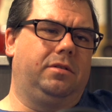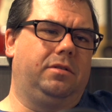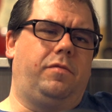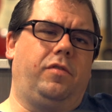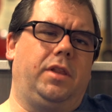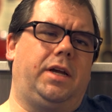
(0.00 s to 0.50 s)

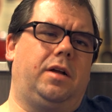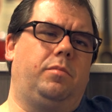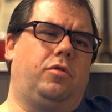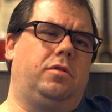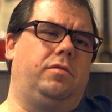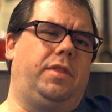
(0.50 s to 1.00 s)
I'm fully
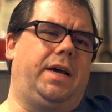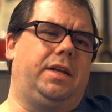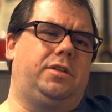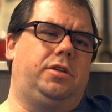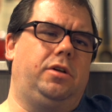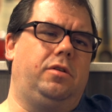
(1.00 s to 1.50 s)
on board with
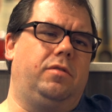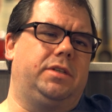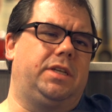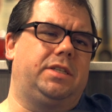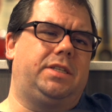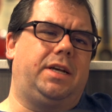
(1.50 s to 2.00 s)
that too.
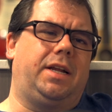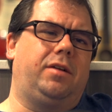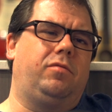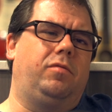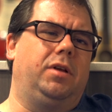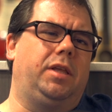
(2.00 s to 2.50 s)
As I said,
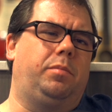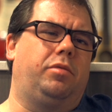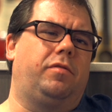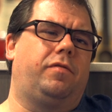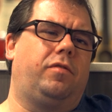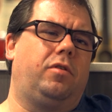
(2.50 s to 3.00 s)
I really
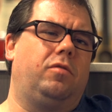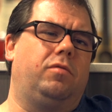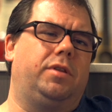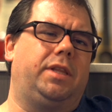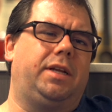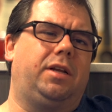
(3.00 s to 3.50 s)
prefer
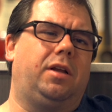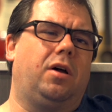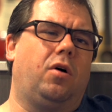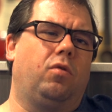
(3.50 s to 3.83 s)
when they